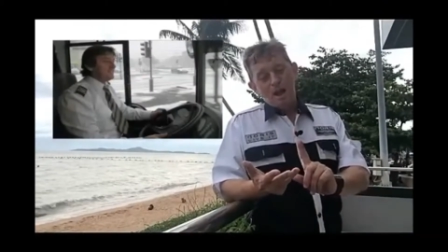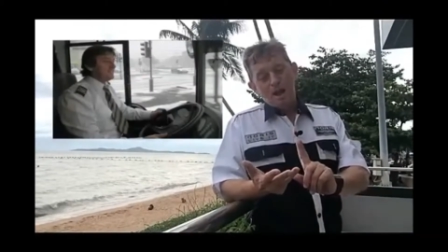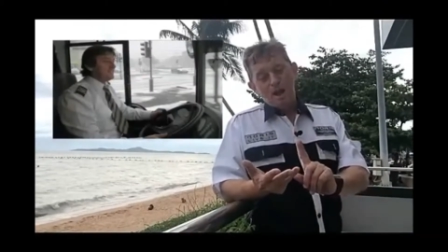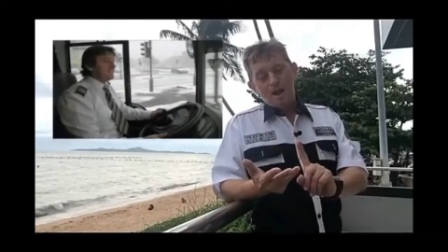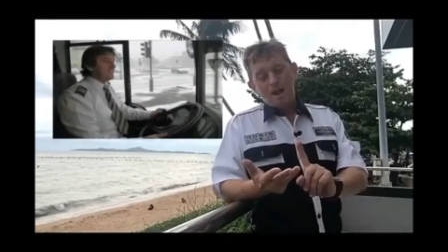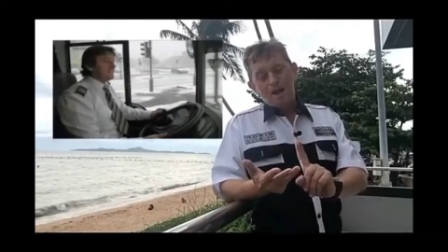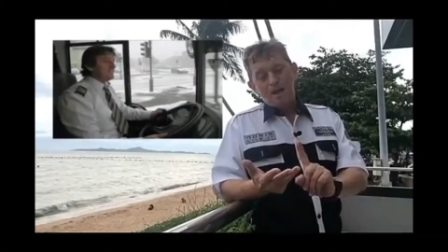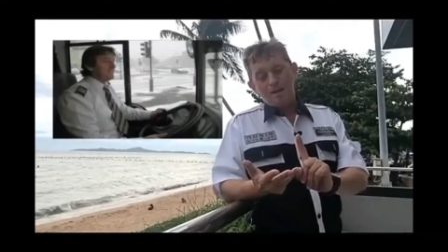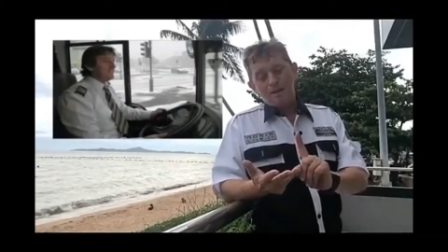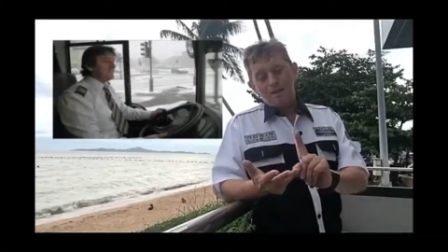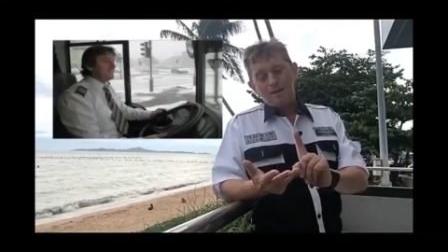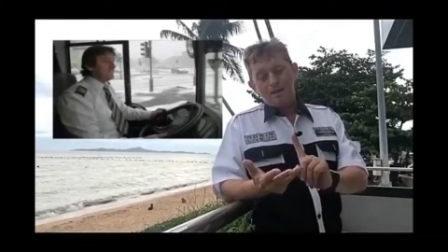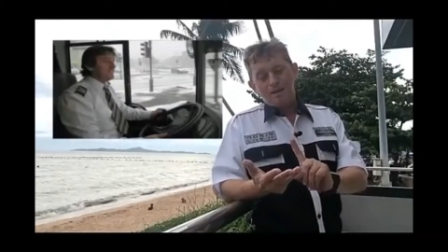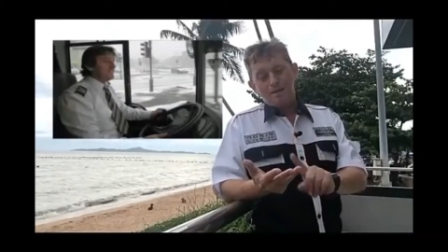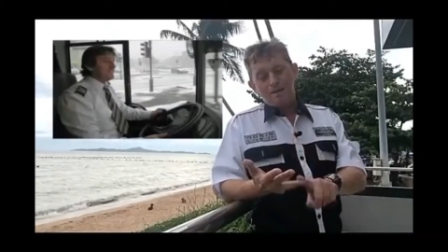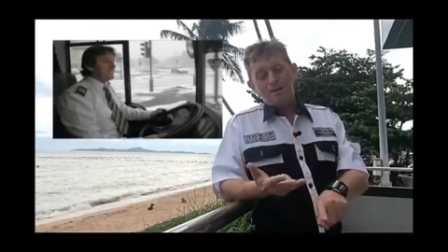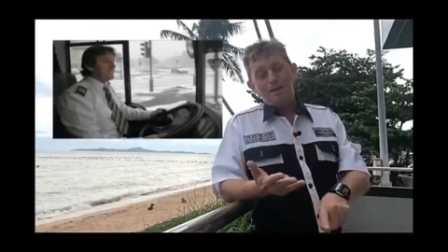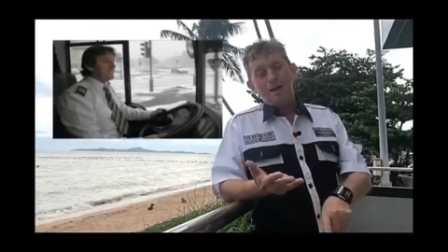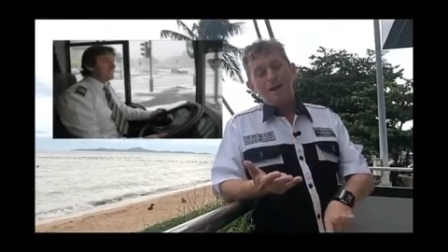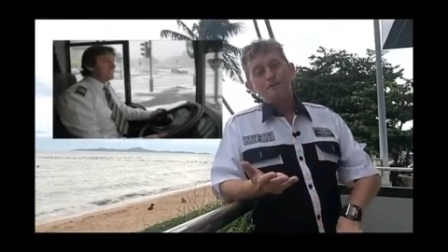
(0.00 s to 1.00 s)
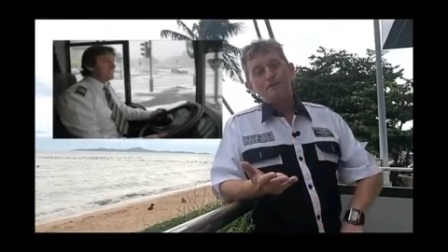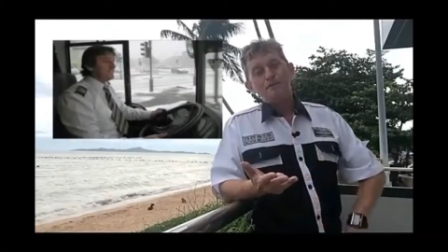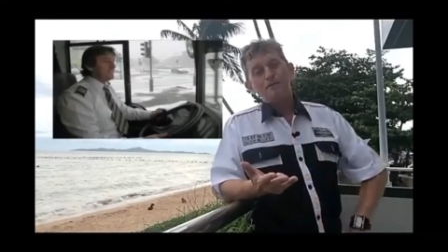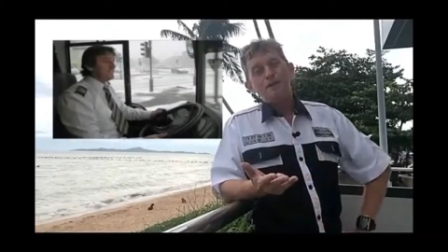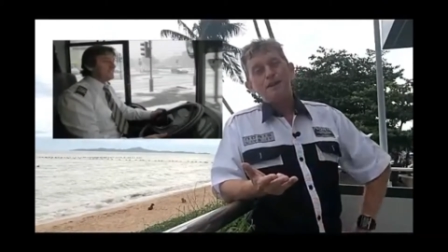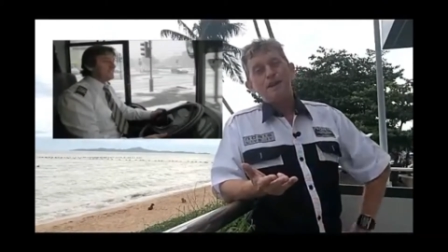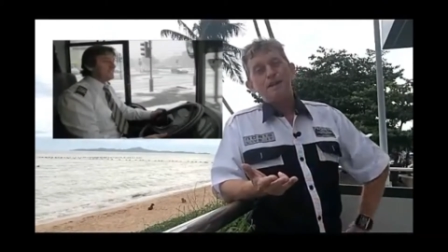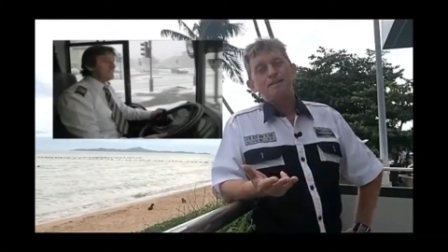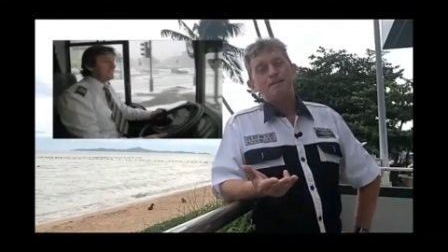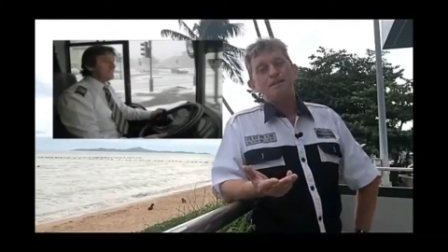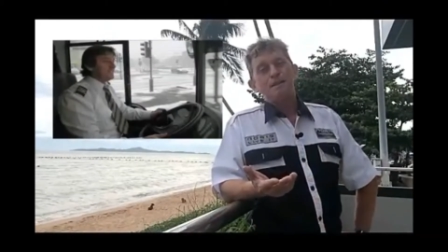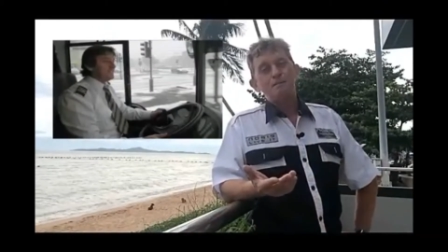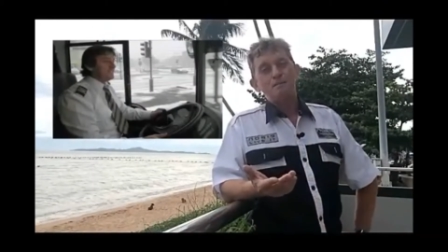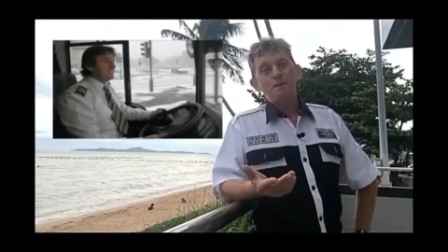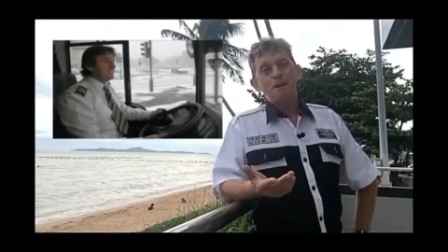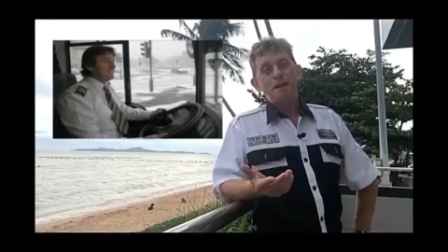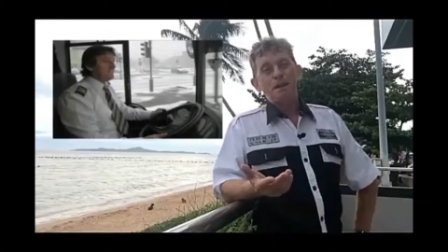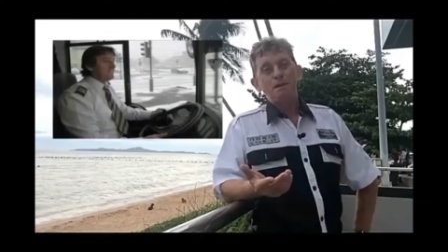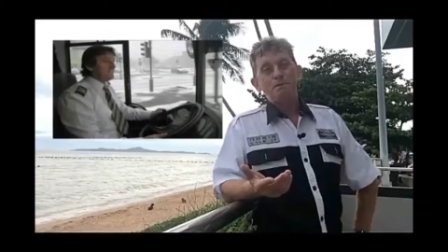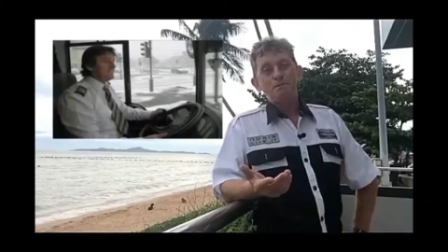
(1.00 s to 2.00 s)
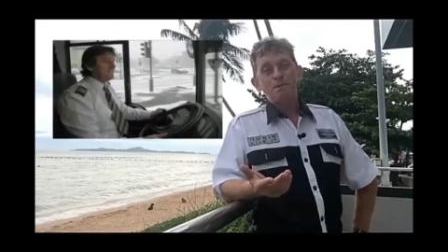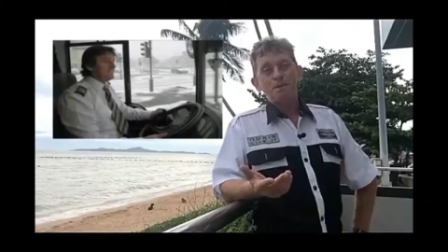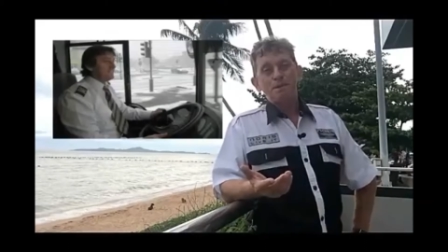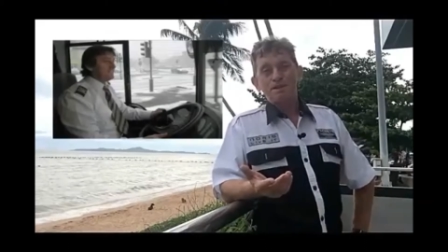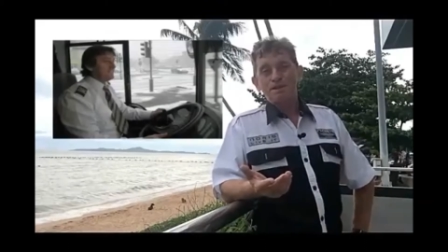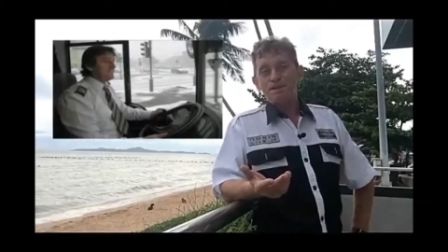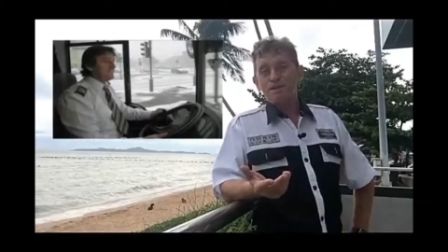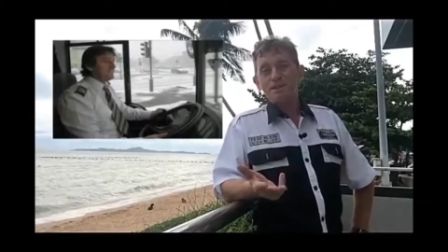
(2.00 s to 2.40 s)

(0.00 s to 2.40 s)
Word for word: and after that, I became a